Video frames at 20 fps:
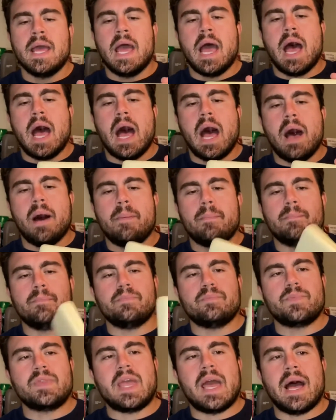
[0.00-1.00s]

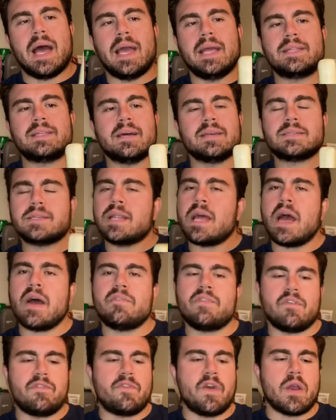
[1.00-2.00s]
Yeah, it doesn't have
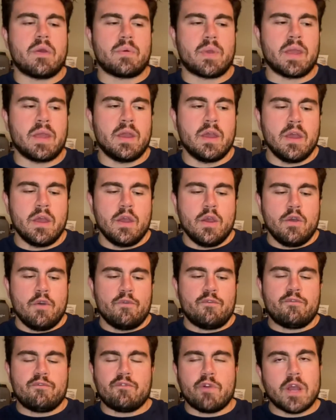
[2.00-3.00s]
a very
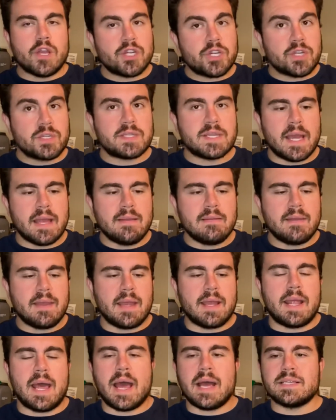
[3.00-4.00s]
fresh scent.
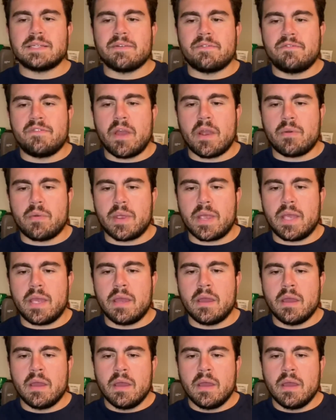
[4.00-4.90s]
It has a very